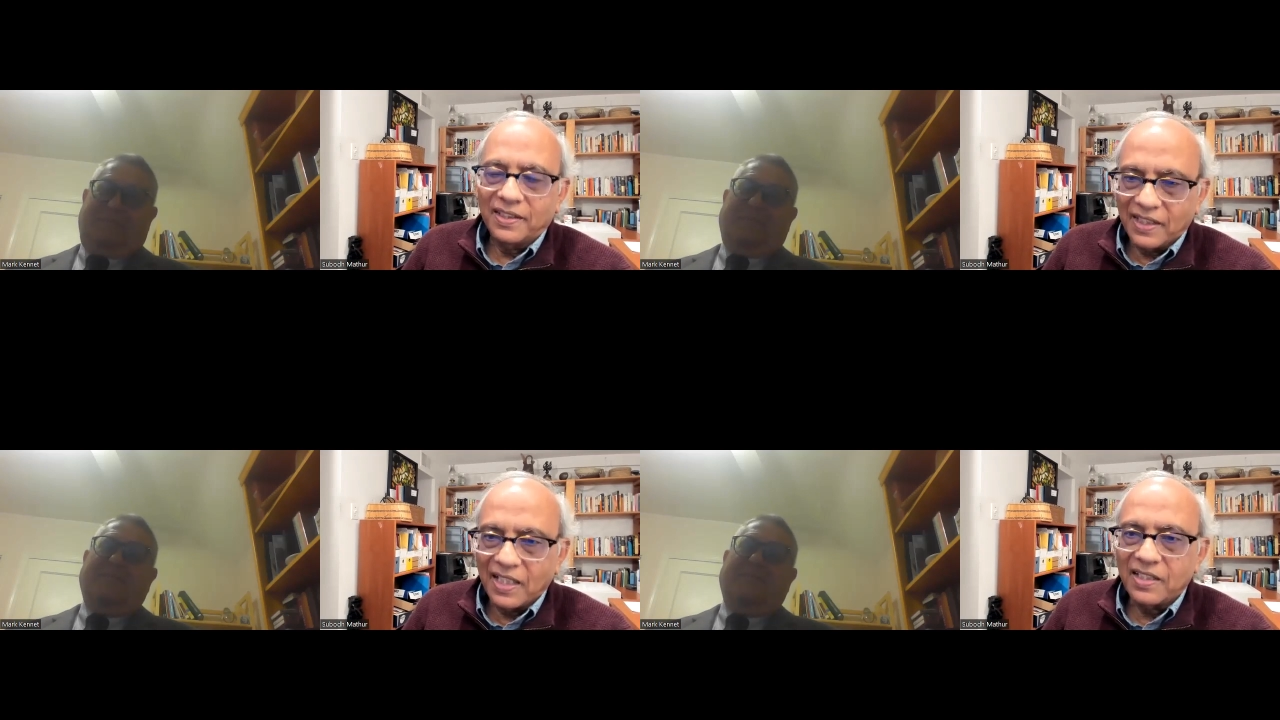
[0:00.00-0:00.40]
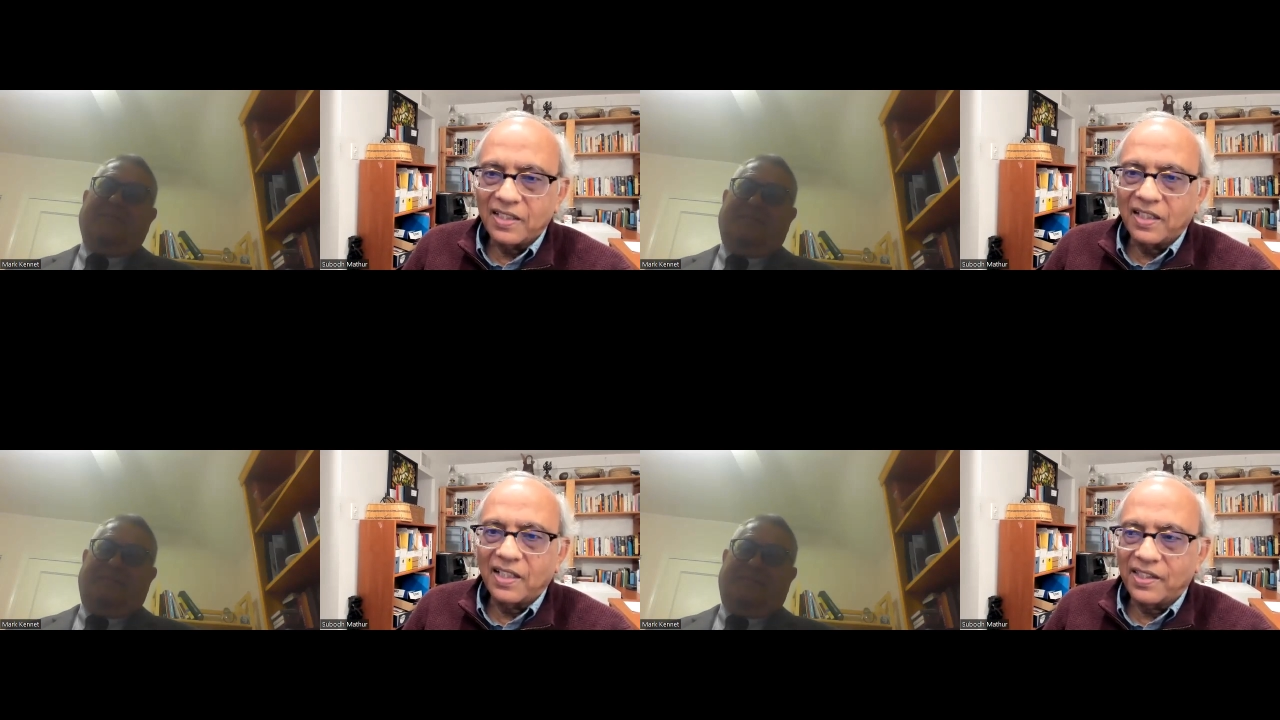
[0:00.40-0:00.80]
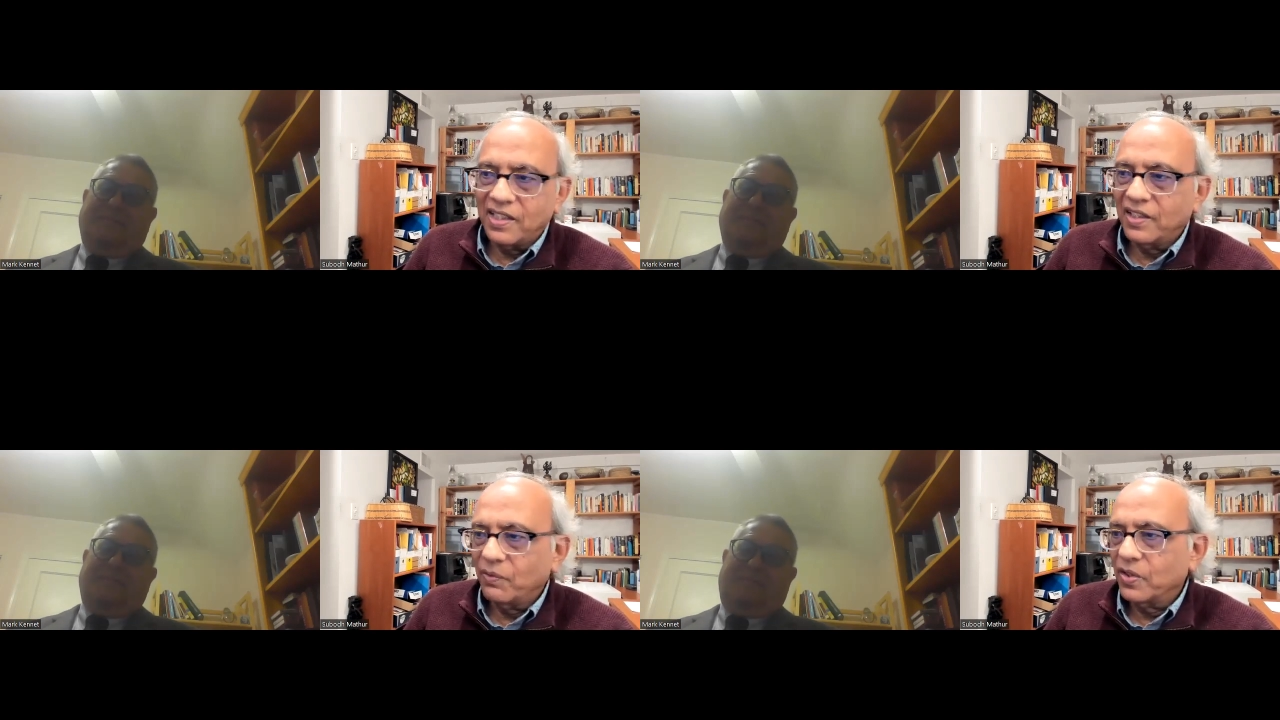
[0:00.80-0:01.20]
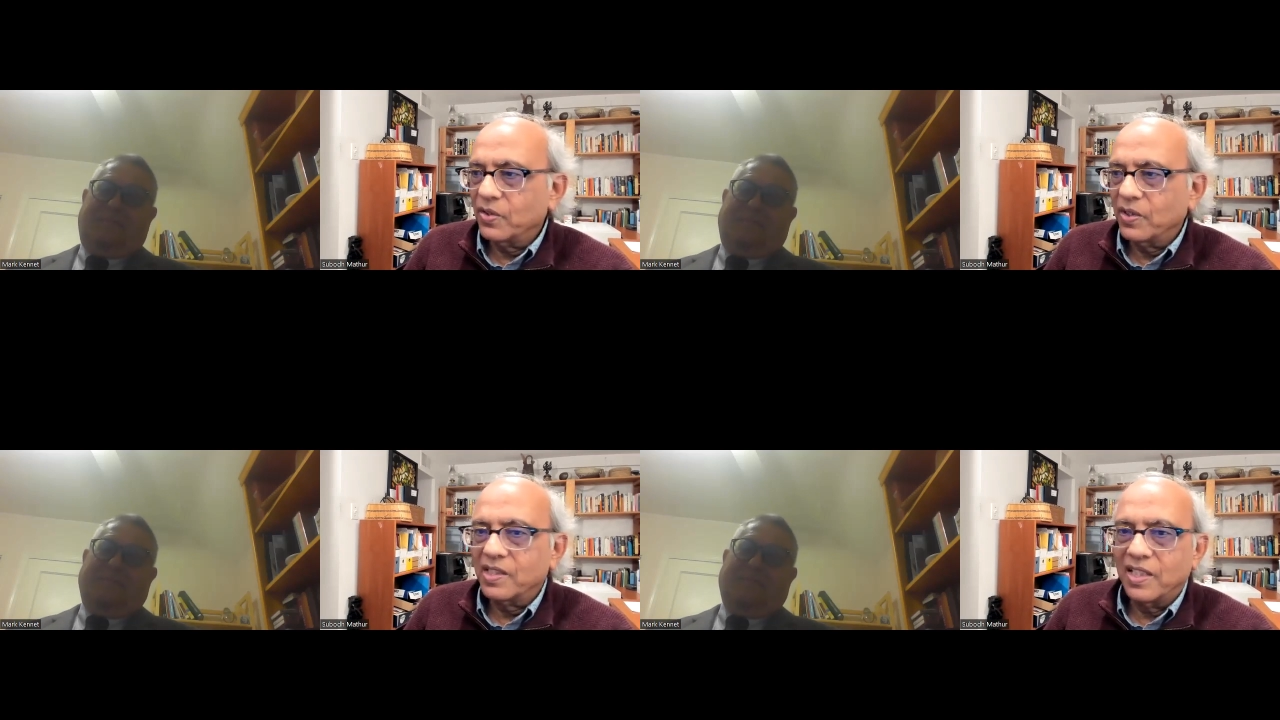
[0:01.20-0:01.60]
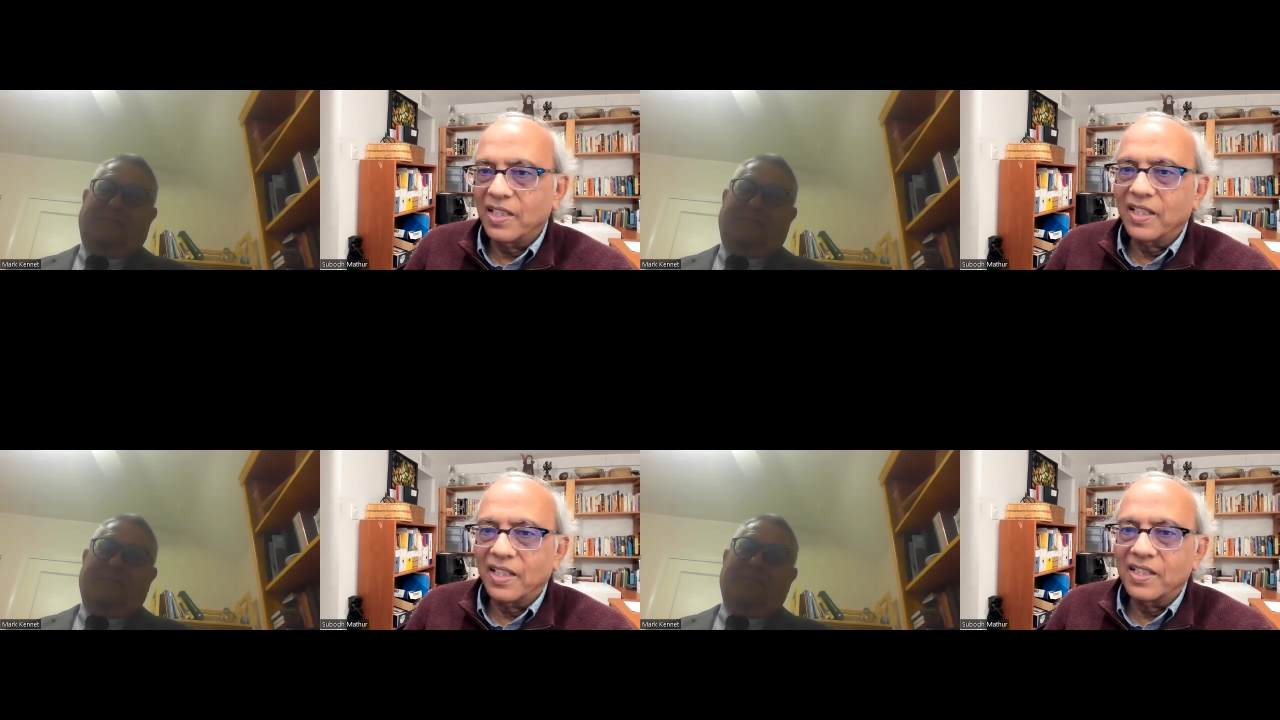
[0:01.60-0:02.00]
That, I think what you are
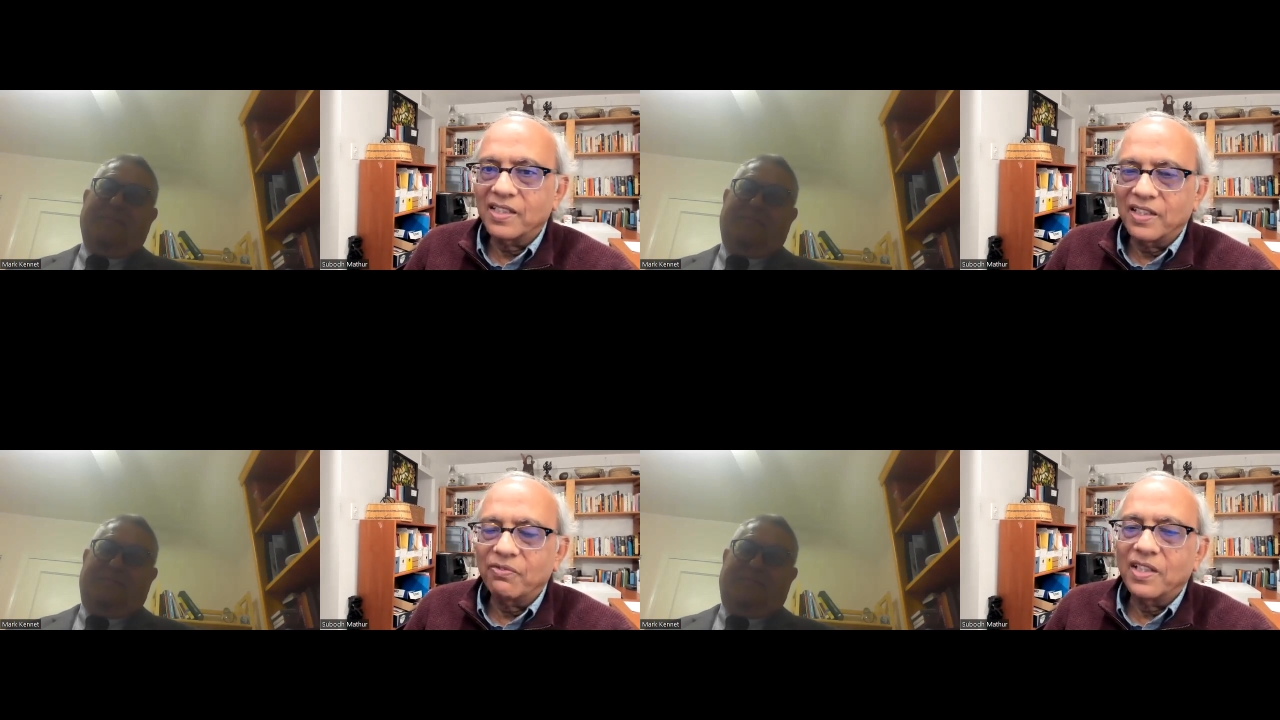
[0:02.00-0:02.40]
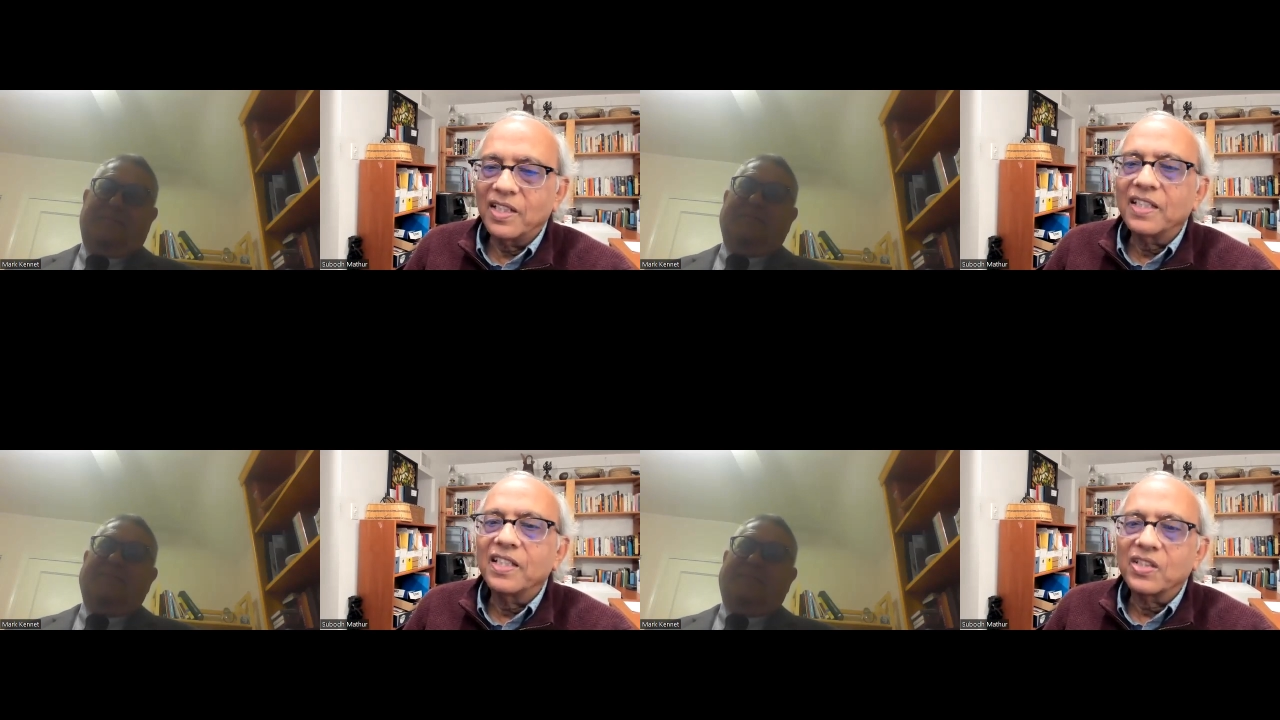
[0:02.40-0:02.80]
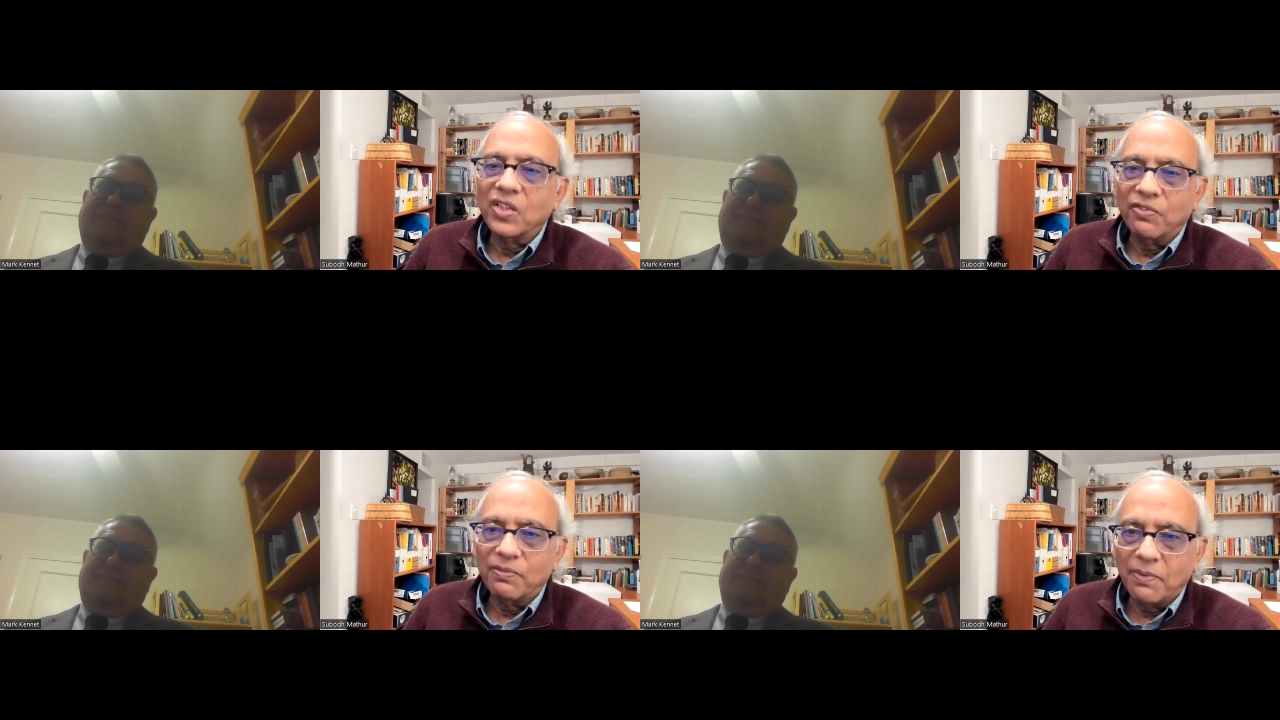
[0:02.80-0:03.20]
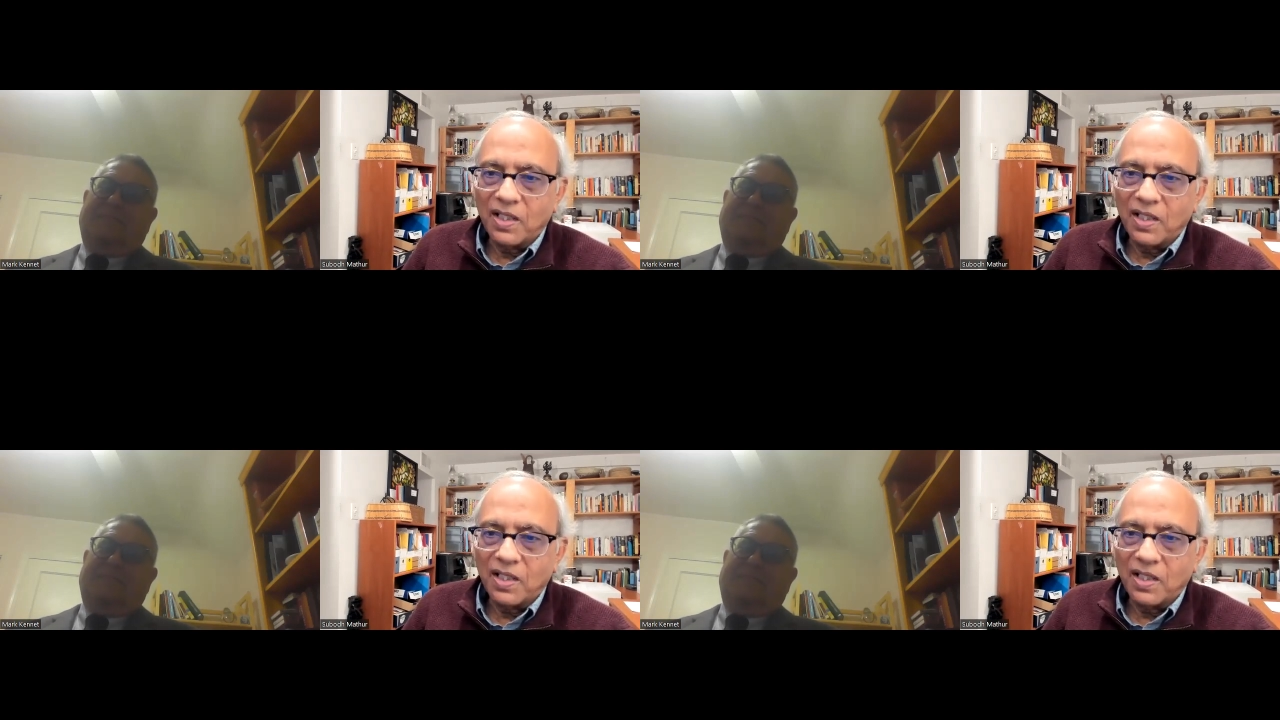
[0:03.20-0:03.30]
saying is that we need the soft